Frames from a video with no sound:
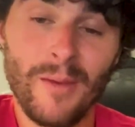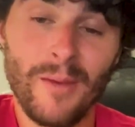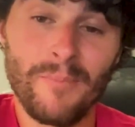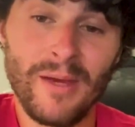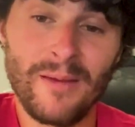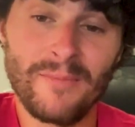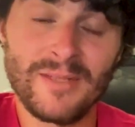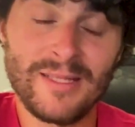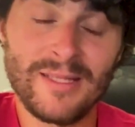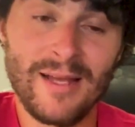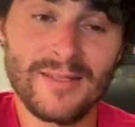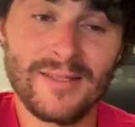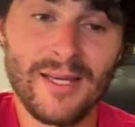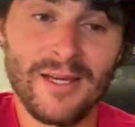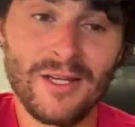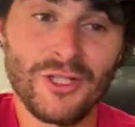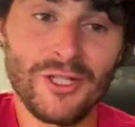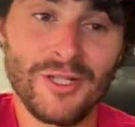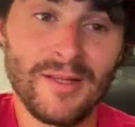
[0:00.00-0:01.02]
Pim's Test
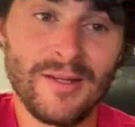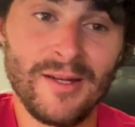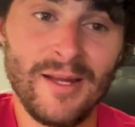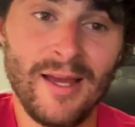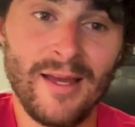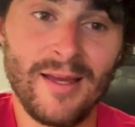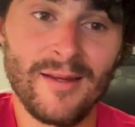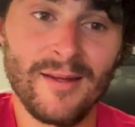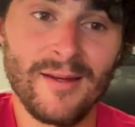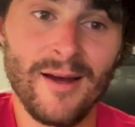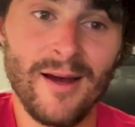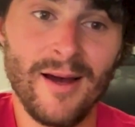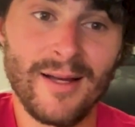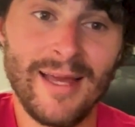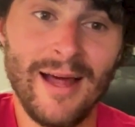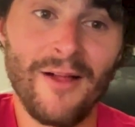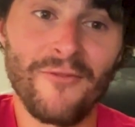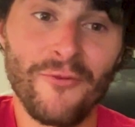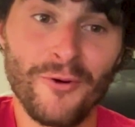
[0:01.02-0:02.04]
Kitchen in
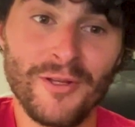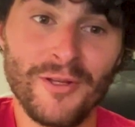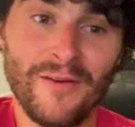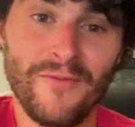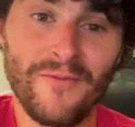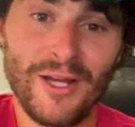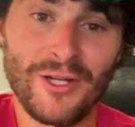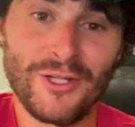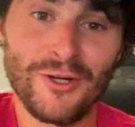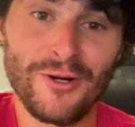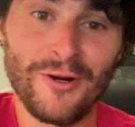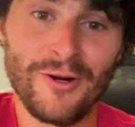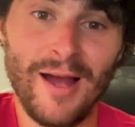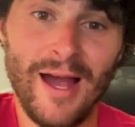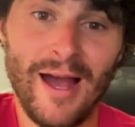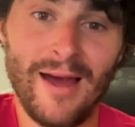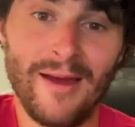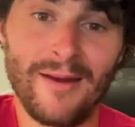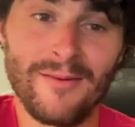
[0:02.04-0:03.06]
California Adventure
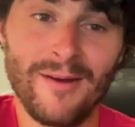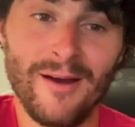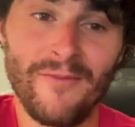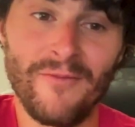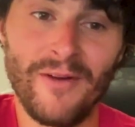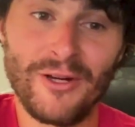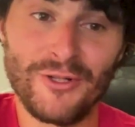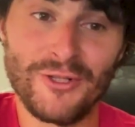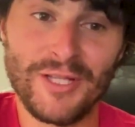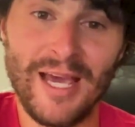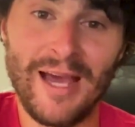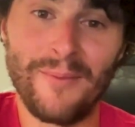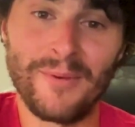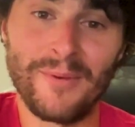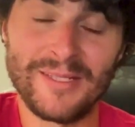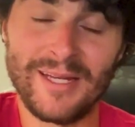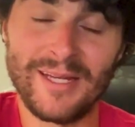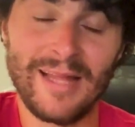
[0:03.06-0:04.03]
at Avengers Campus.